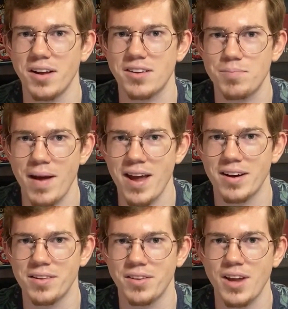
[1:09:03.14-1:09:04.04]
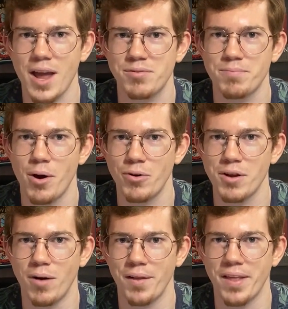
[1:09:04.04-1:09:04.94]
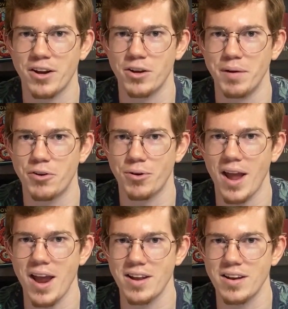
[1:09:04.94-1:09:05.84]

expand the types of Pokemon that could be created.